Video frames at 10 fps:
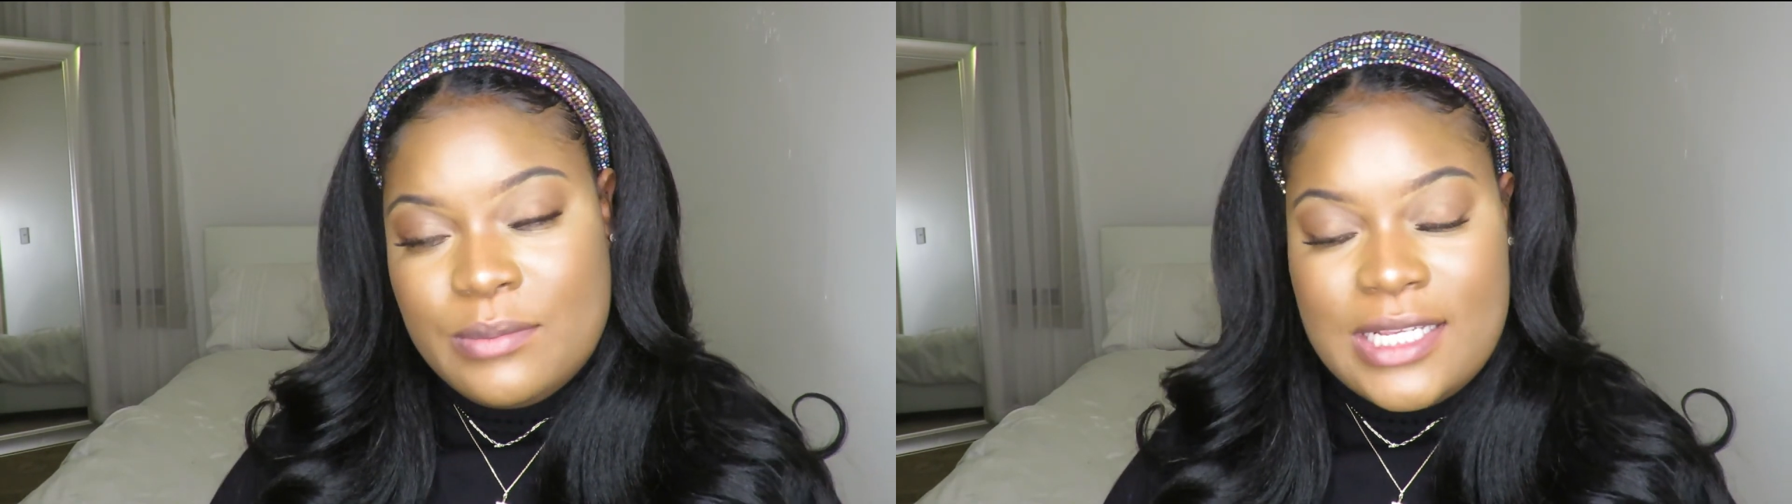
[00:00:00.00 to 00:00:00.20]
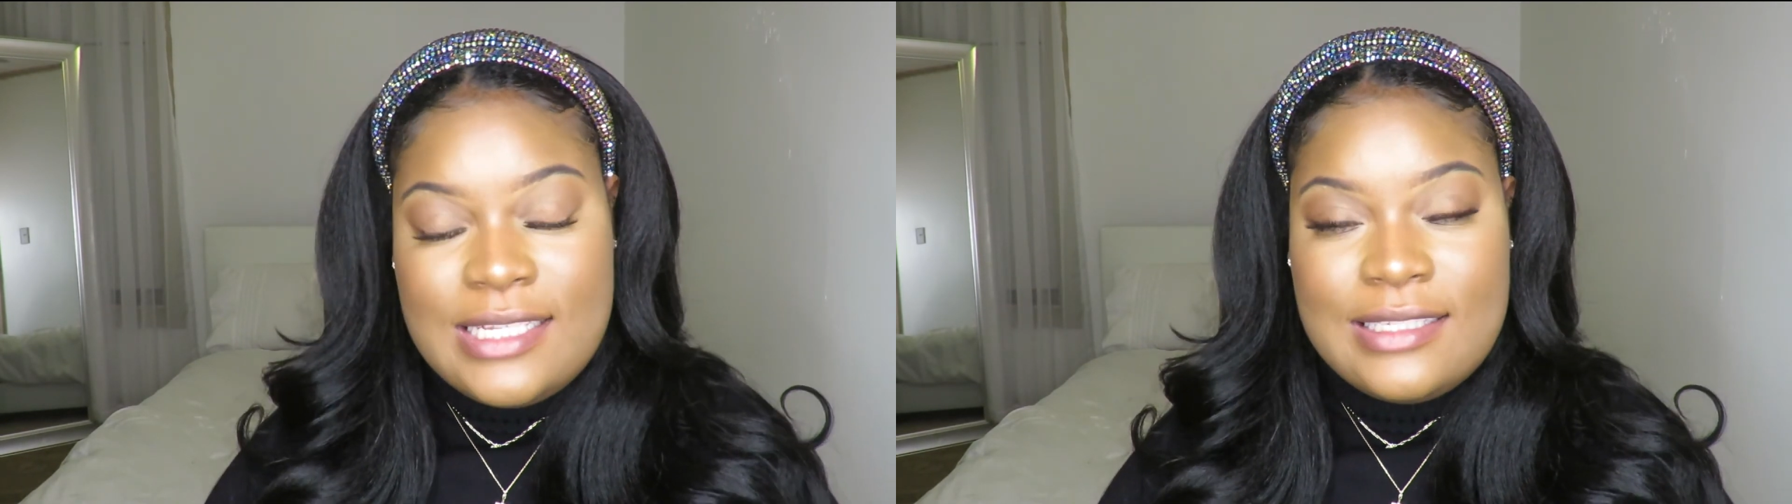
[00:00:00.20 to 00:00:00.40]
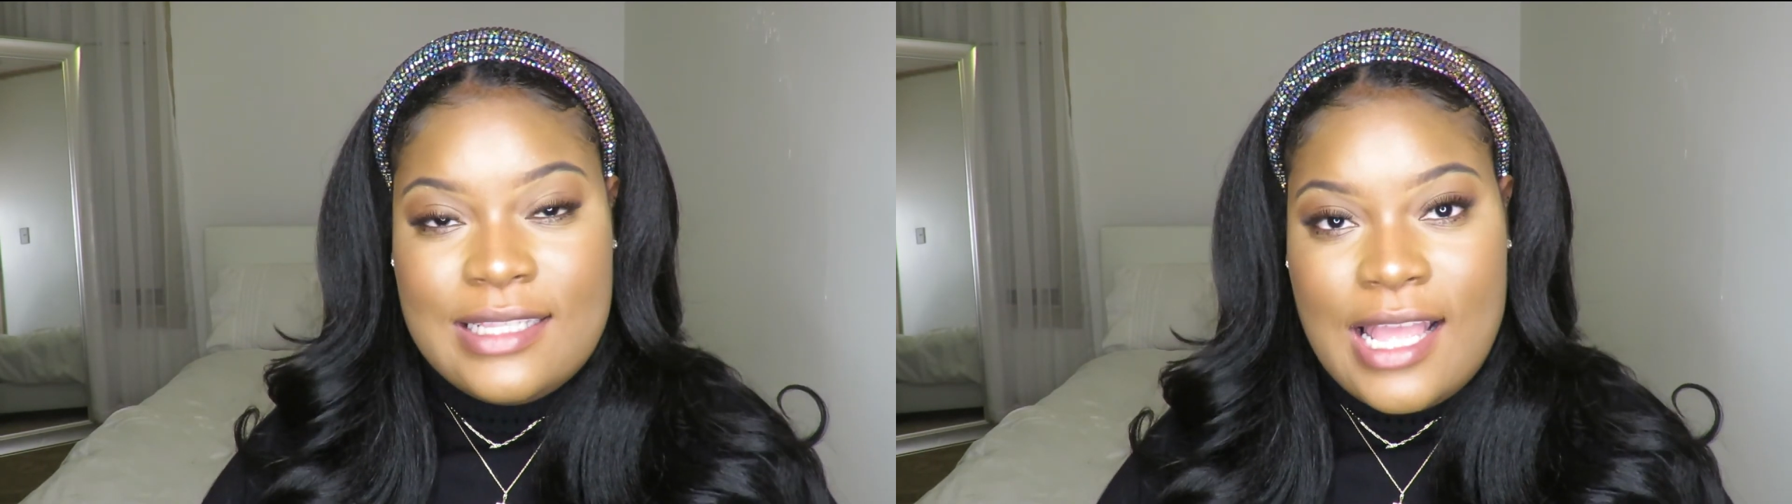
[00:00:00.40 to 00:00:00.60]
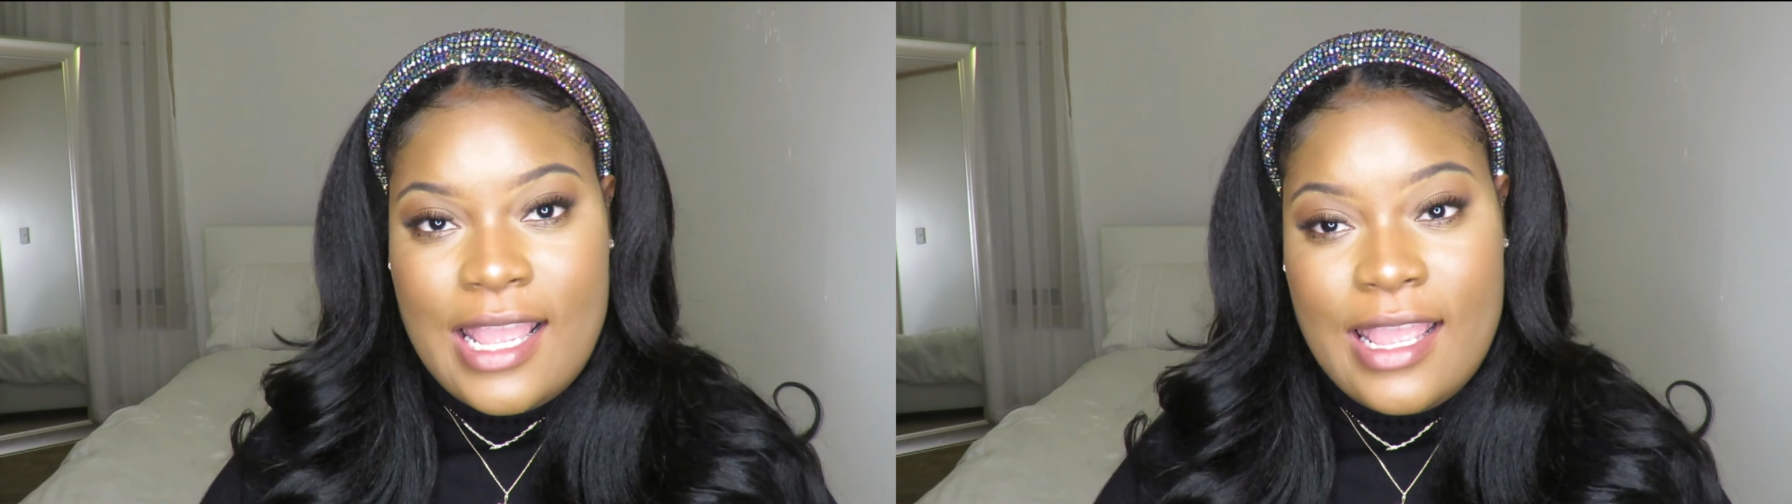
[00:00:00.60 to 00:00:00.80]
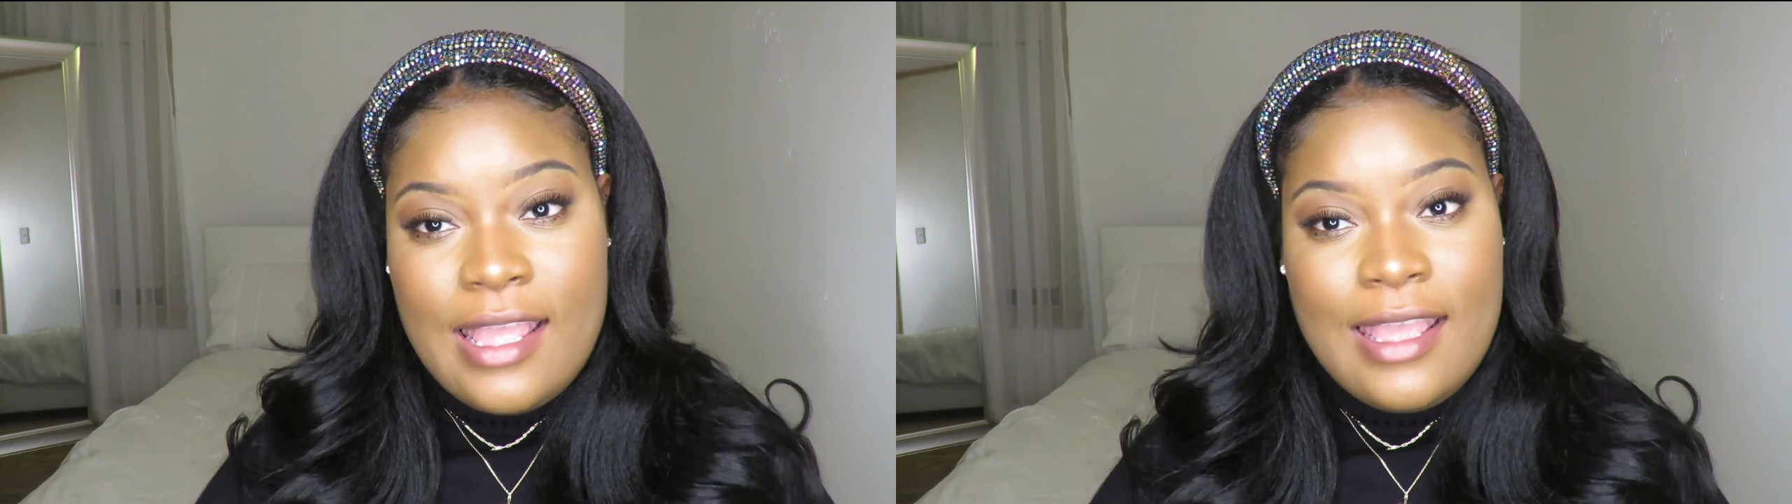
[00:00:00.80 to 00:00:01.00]
please
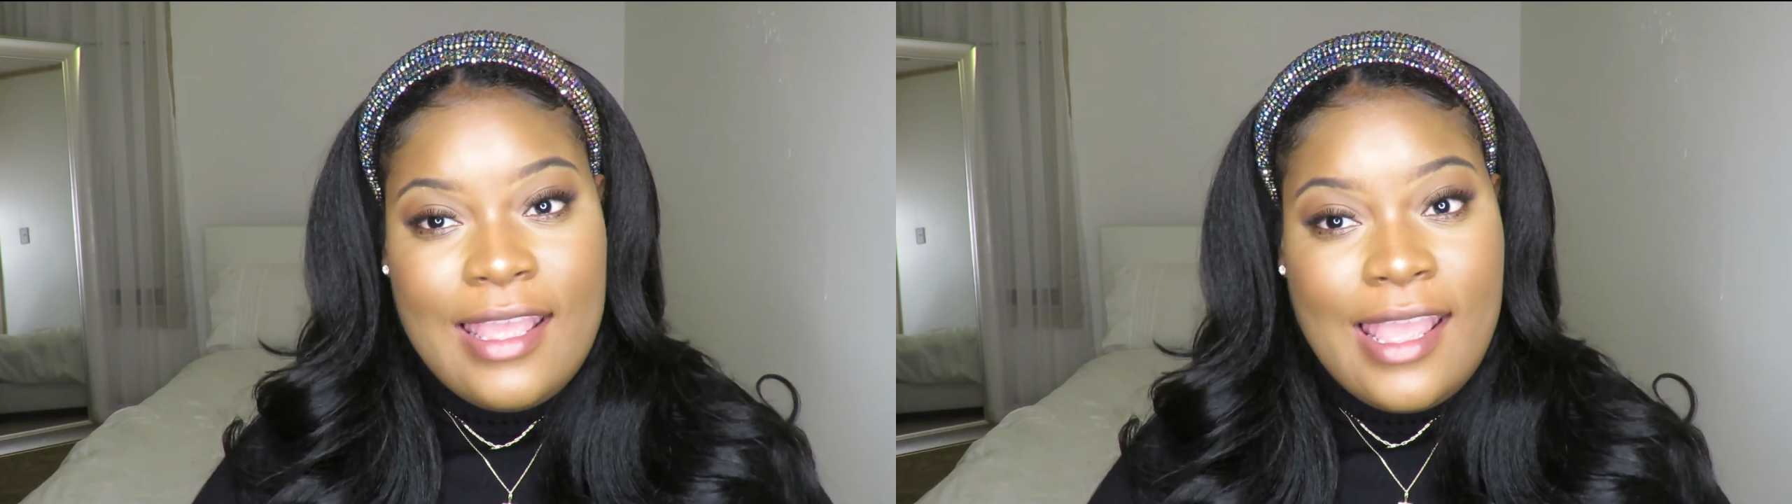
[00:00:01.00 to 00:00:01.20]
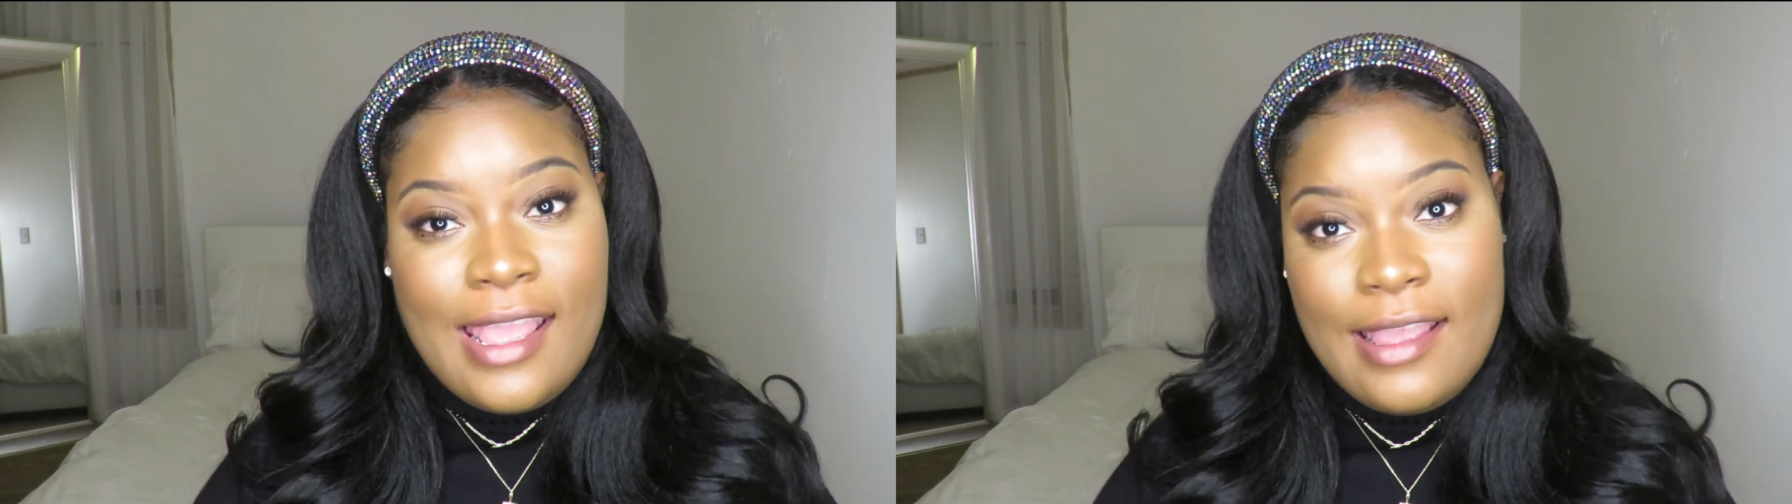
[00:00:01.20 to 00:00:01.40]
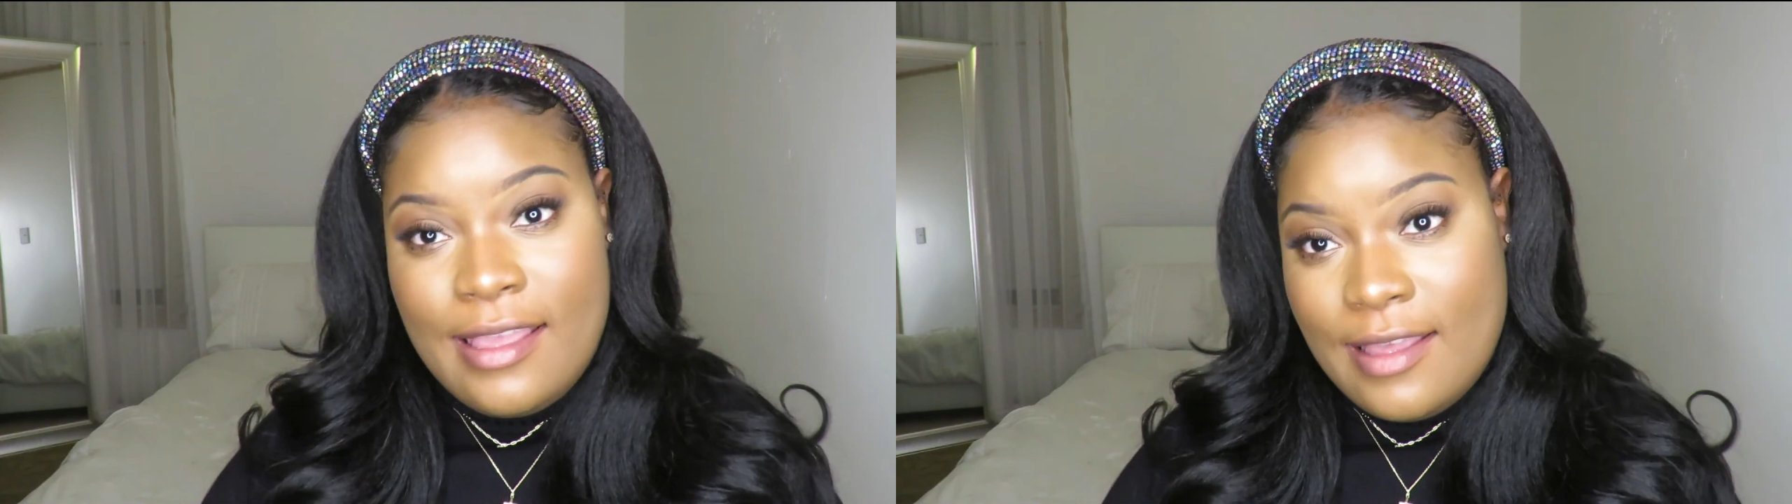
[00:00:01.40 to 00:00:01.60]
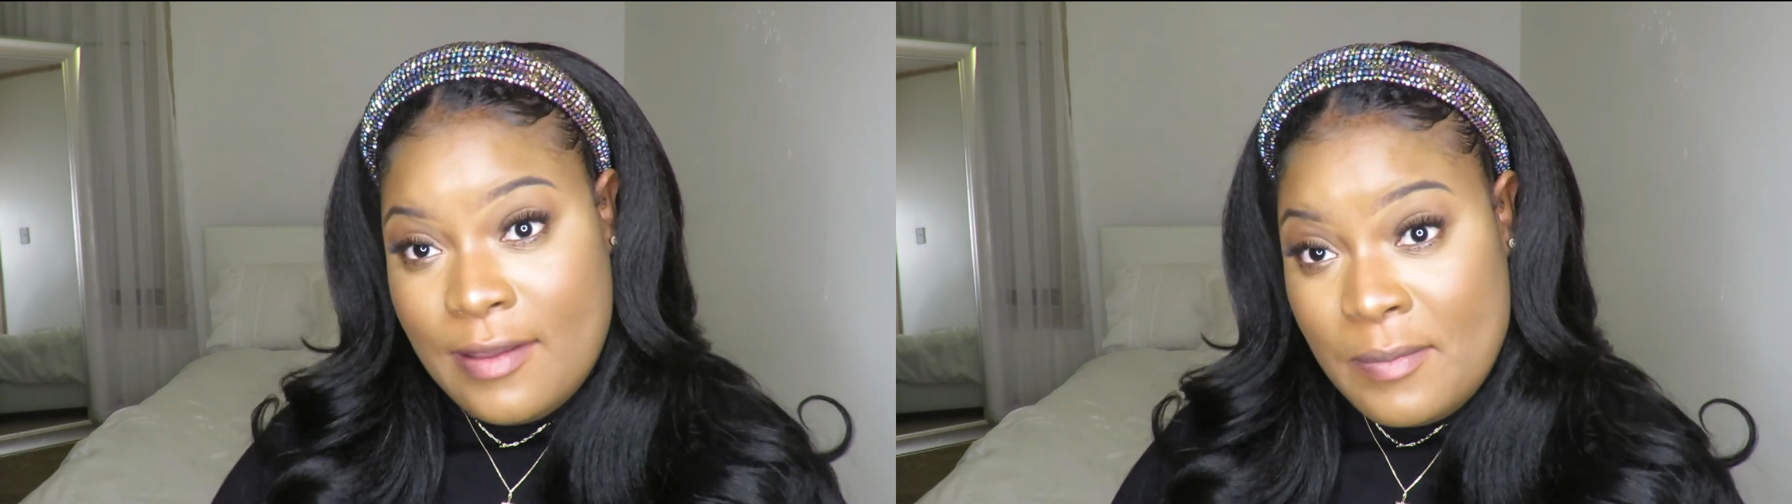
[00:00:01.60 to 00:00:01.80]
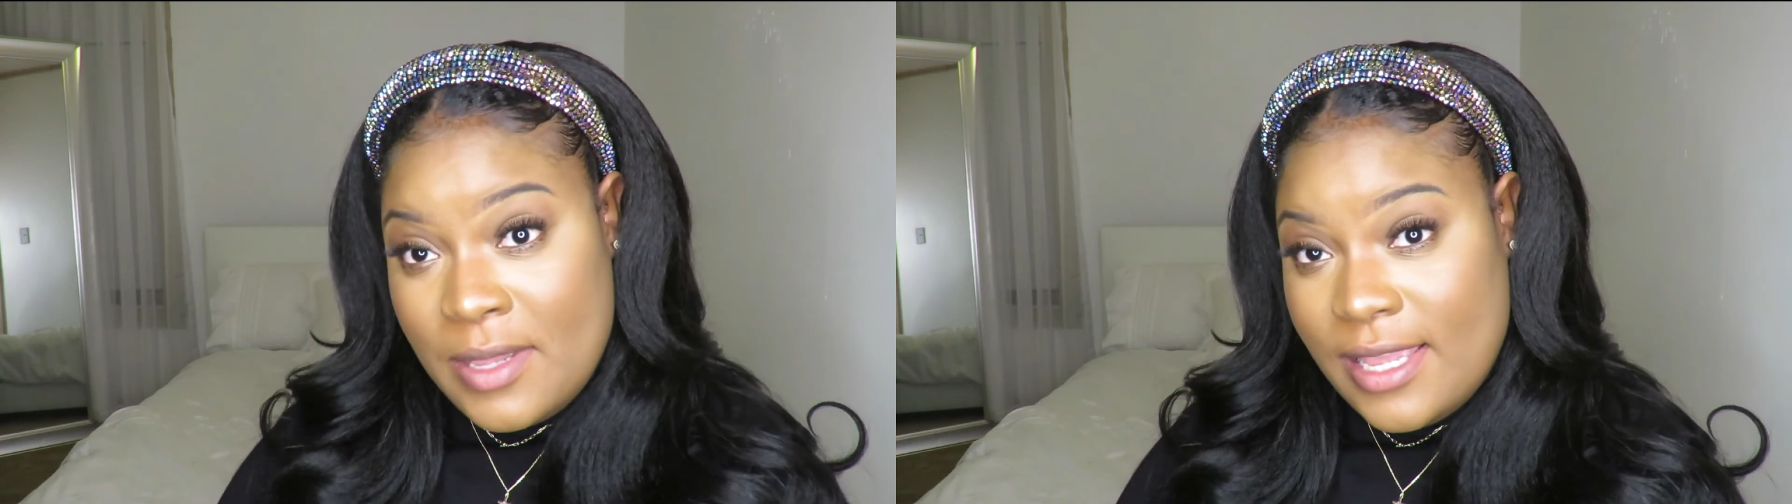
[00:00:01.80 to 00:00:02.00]
like and
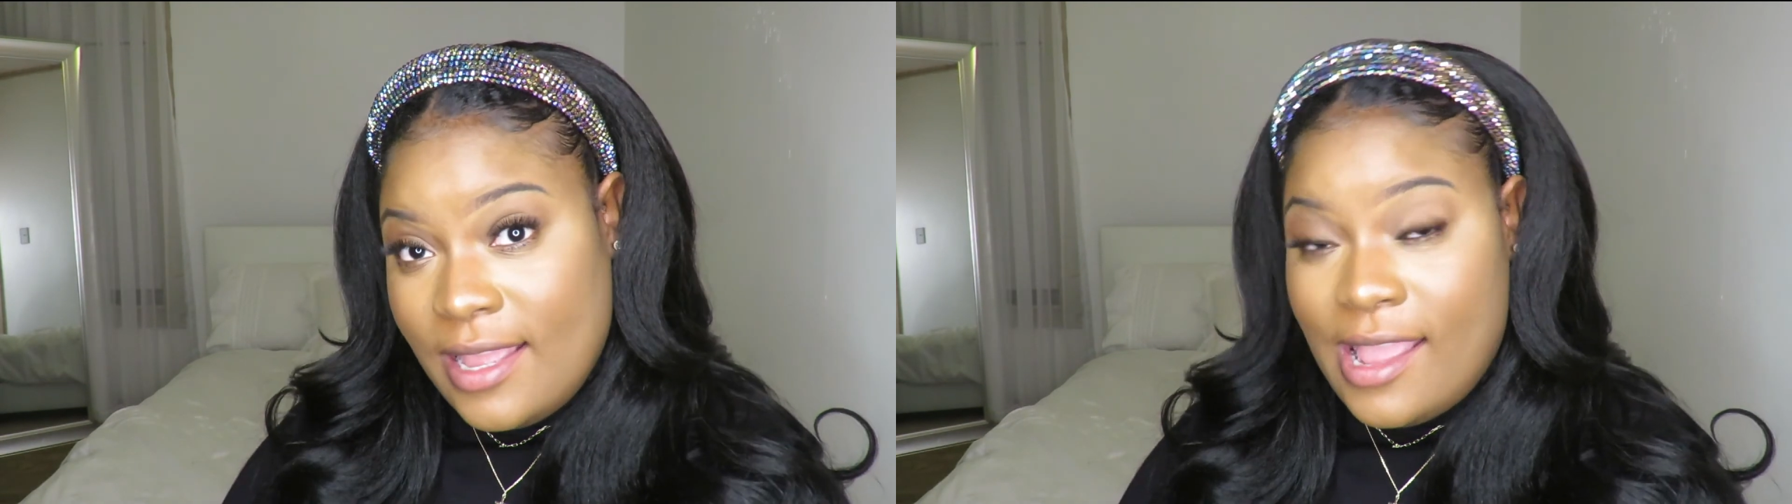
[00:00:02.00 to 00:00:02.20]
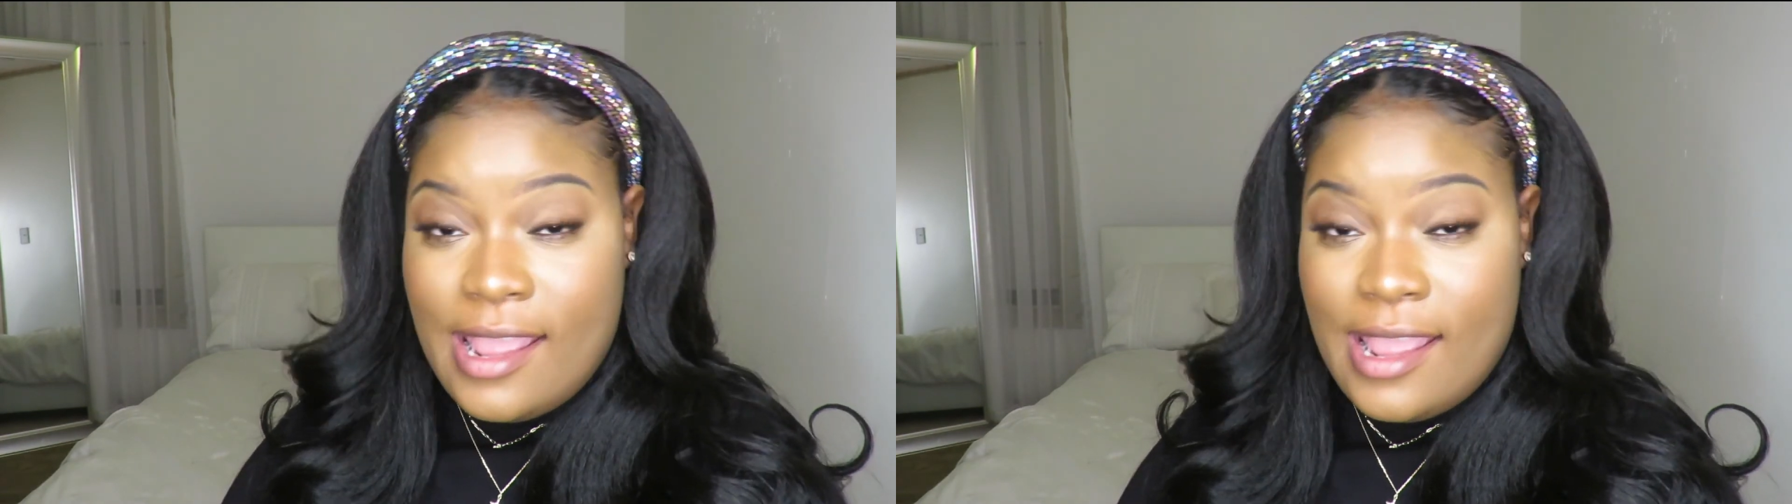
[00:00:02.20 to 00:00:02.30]
comment,